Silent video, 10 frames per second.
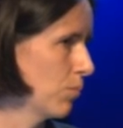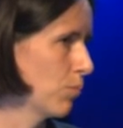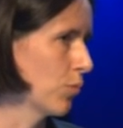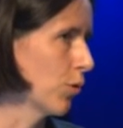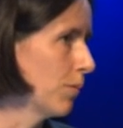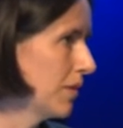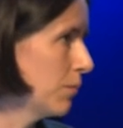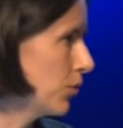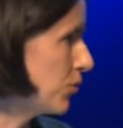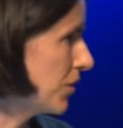Probably,
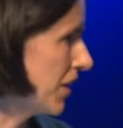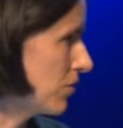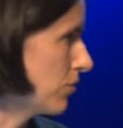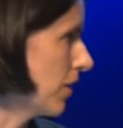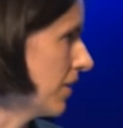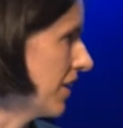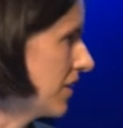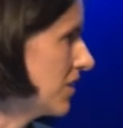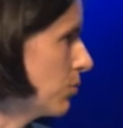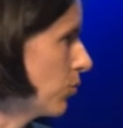but we had a very
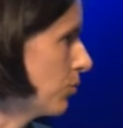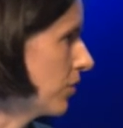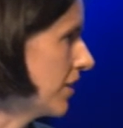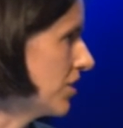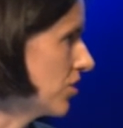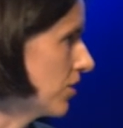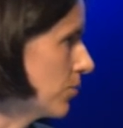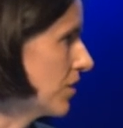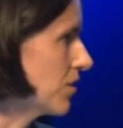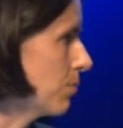healthy population. It
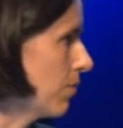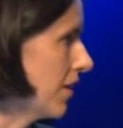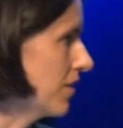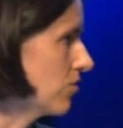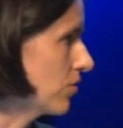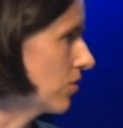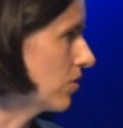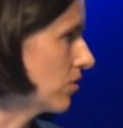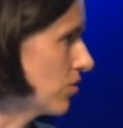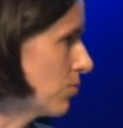was a planned
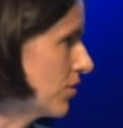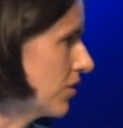hospital